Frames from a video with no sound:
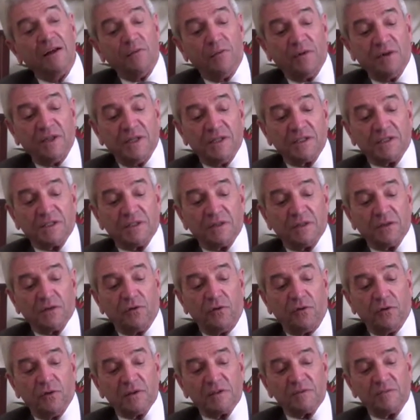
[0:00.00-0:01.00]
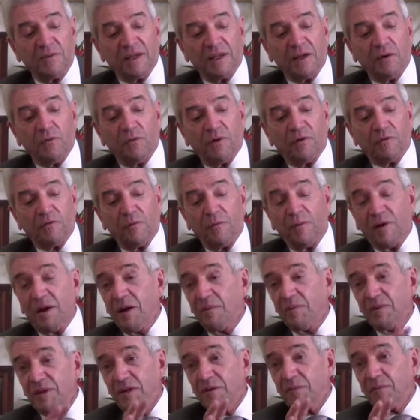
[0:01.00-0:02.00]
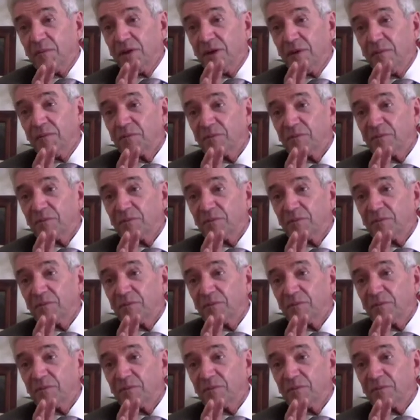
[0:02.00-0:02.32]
When he gets to the chorus, make it one for my, I mean,